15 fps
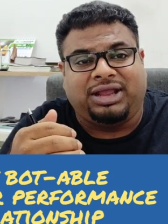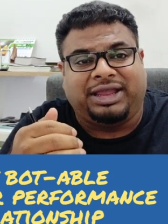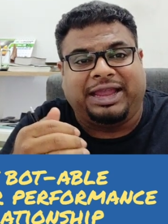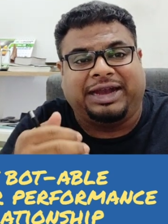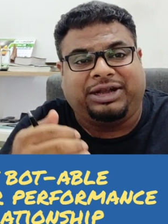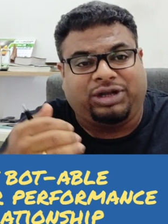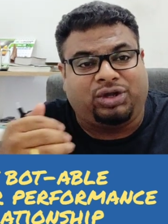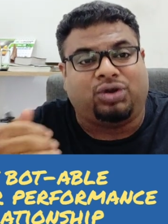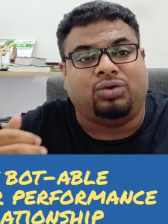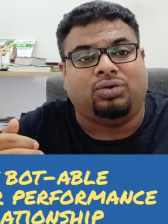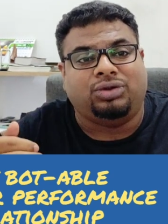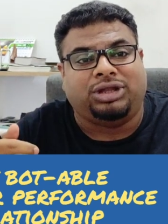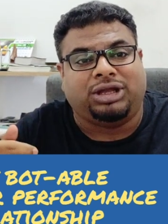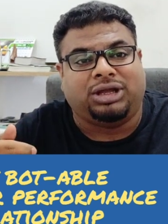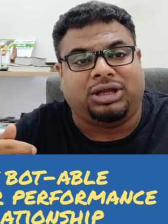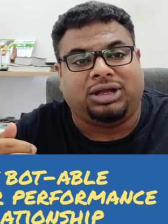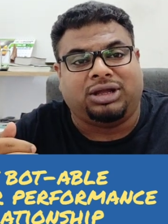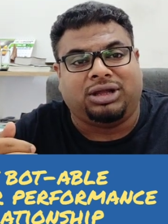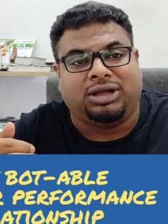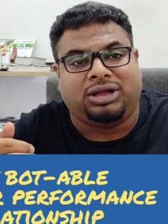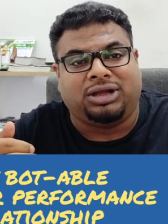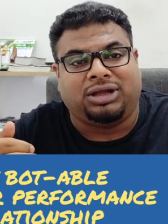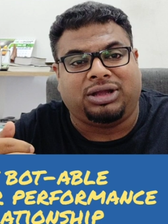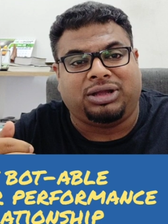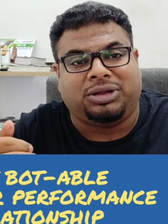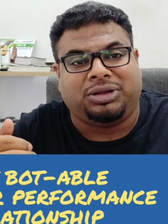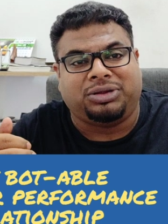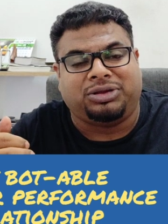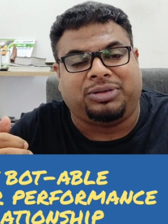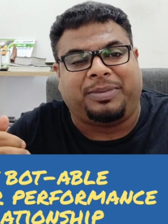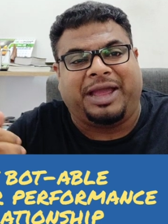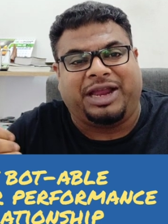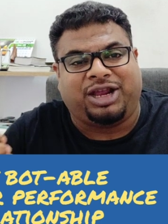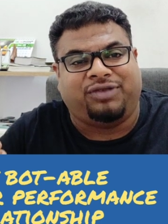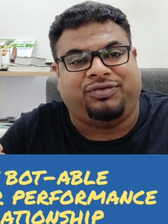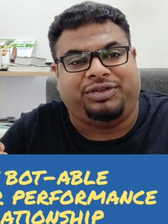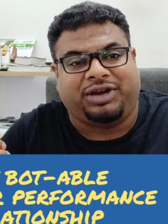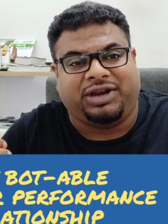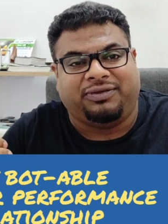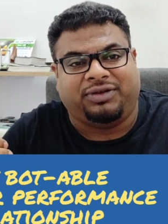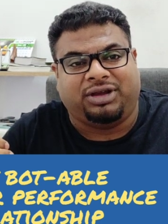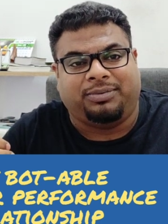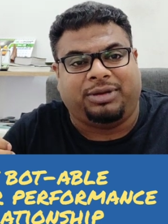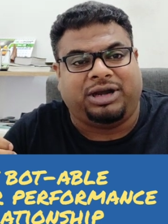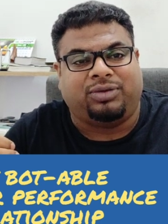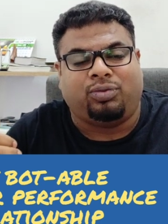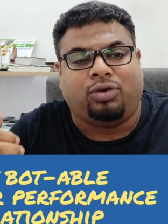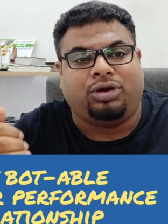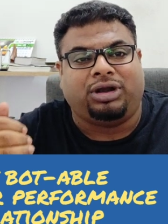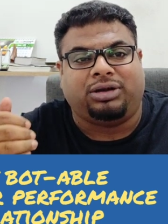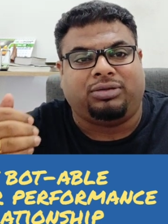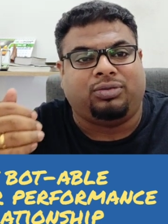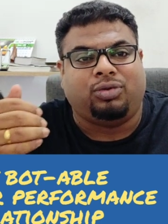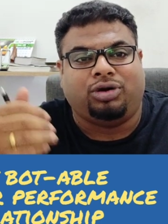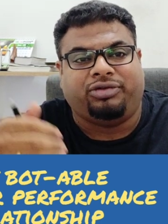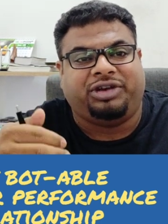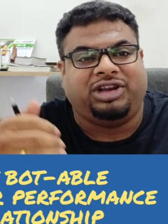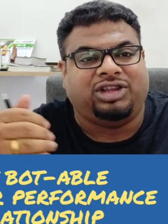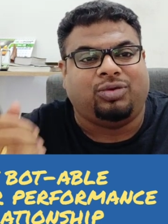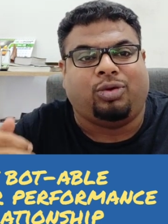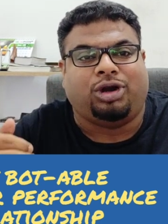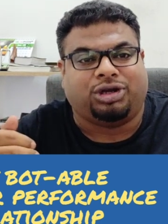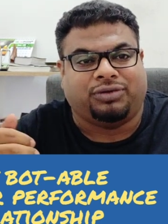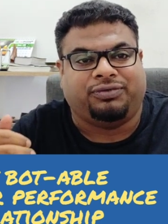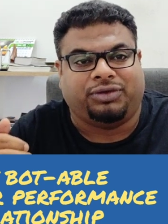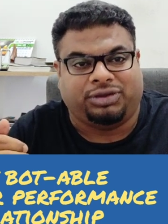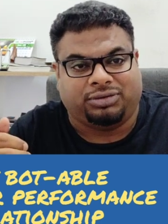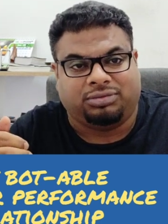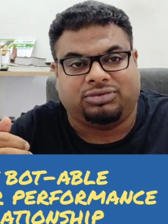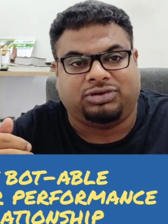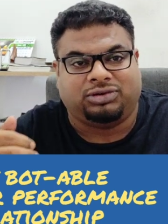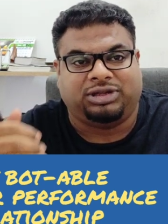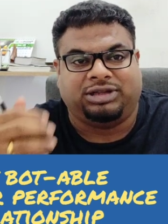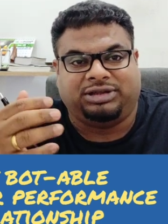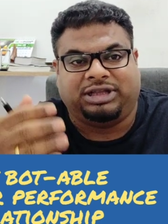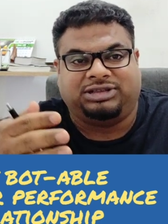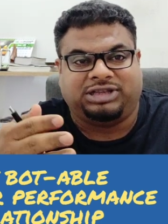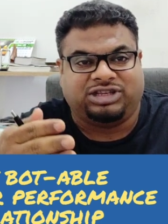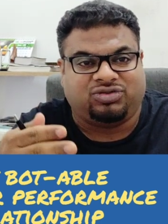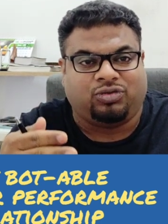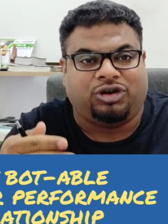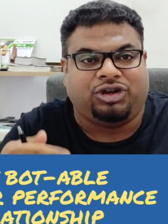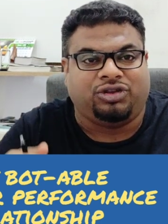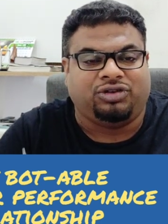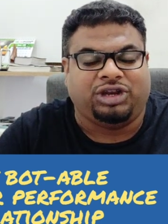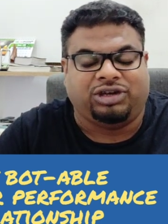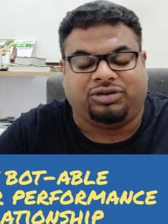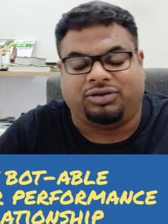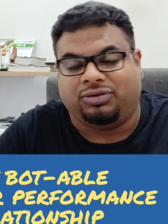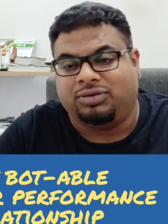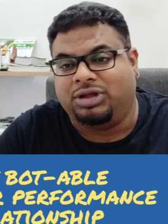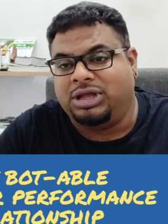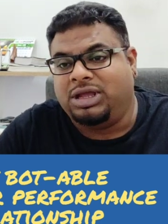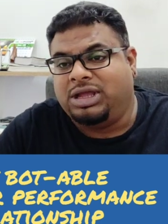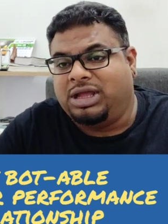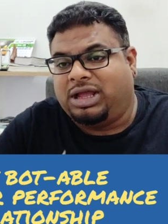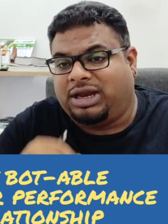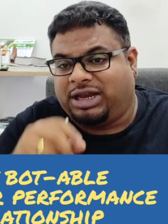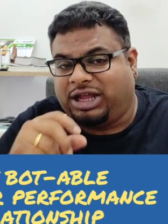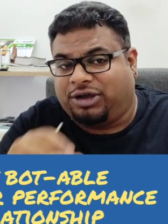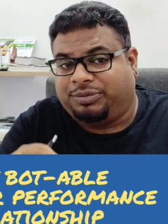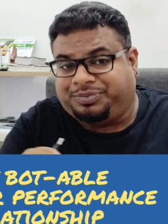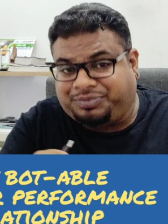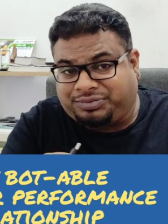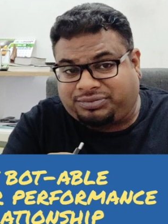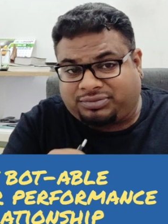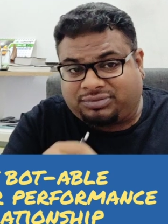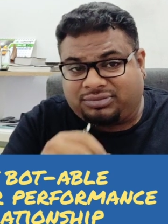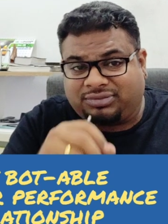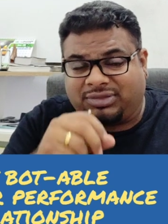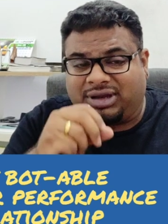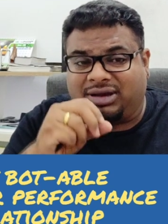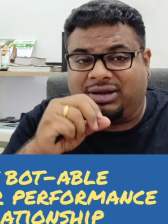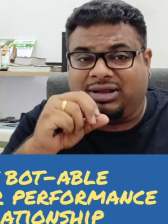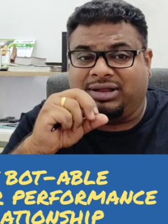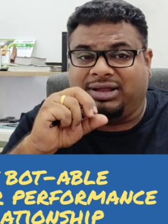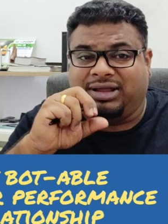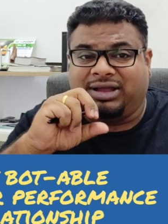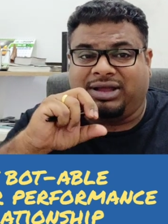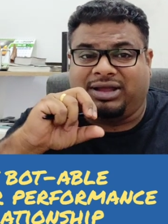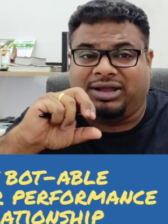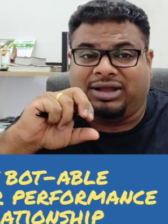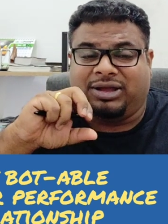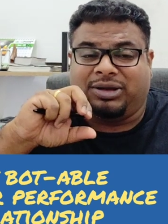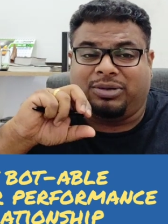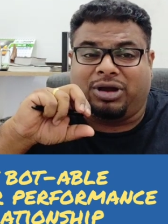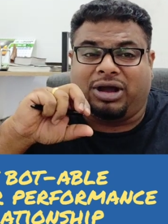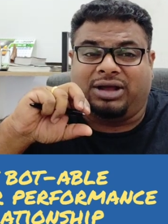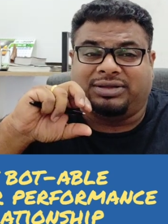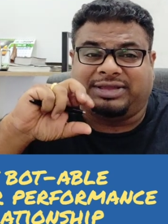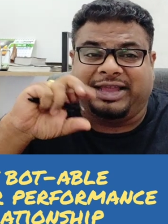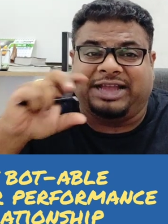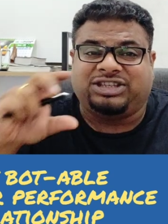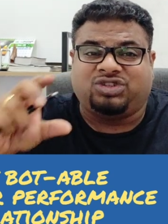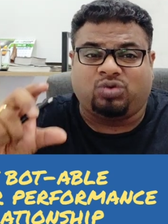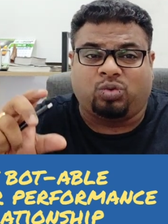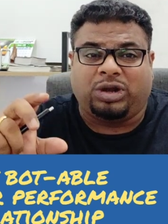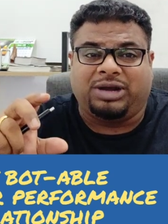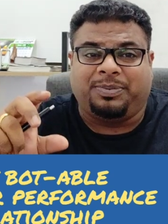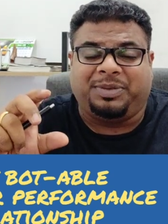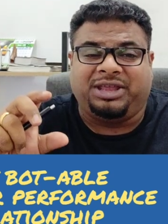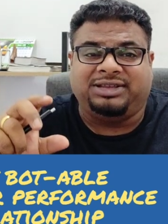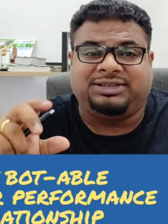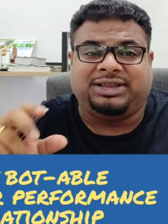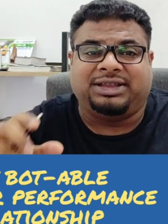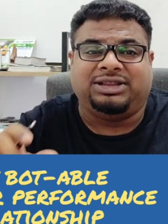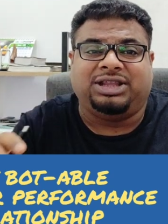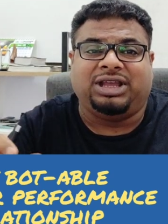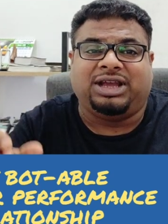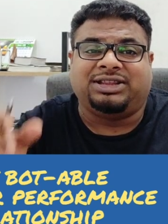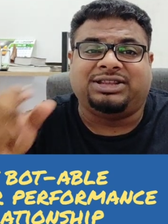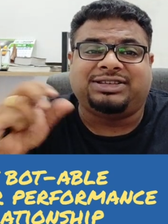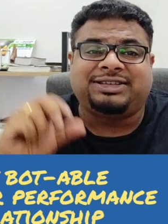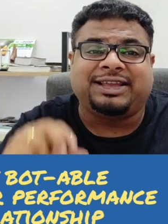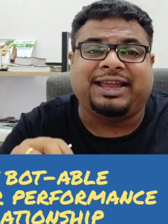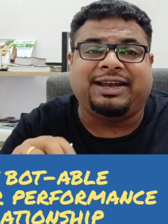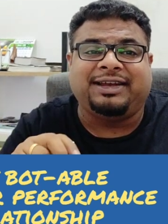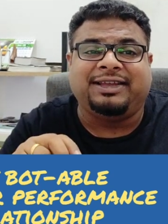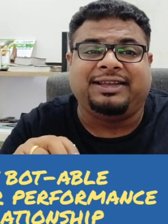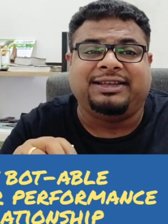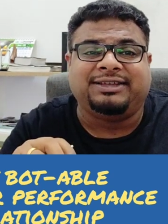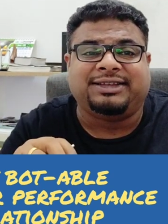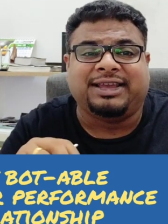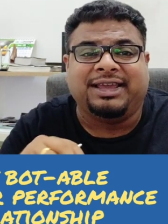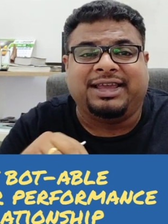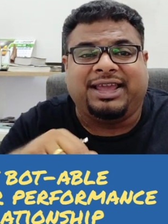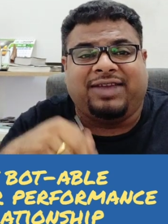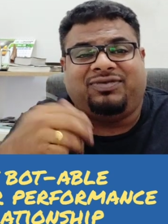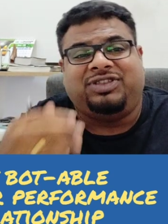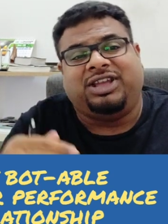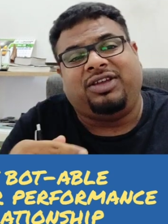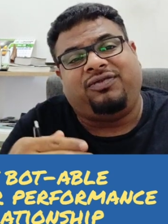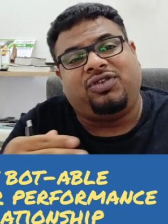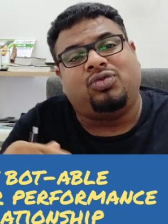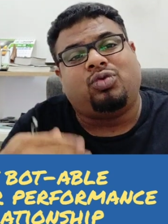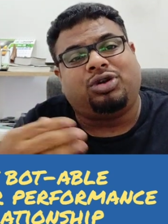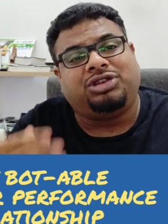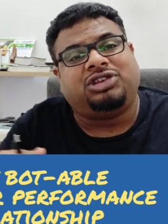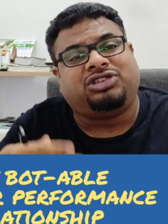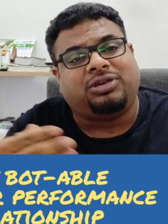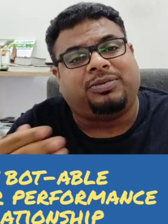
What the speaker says: get to the bank of the river, but won't drink the water for you. So that's what you need to do. Now, that's one piece, and the other side is if you want your